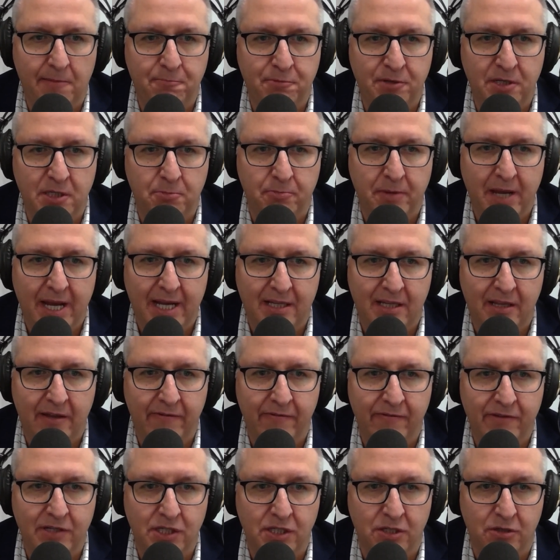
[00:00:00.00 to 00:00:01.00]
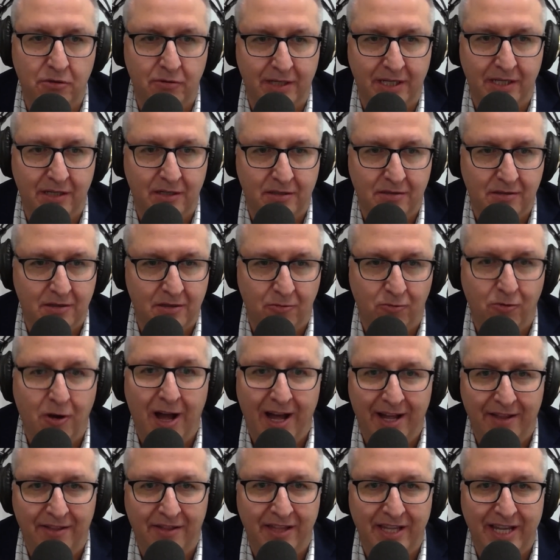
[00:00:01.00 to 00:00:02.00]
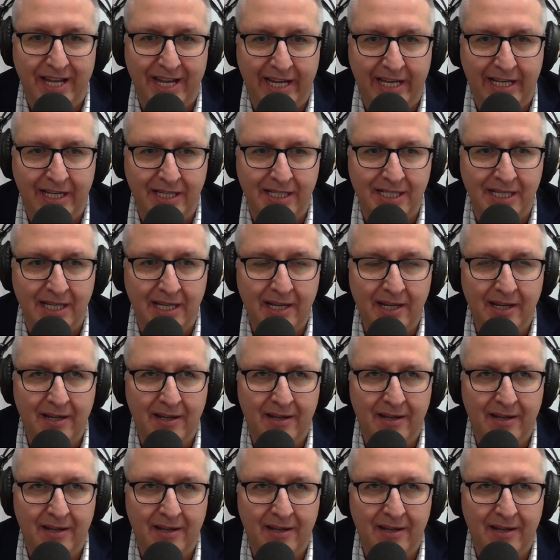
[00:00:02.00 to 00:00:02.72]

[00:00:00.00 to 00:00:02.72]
perspective is doing the right things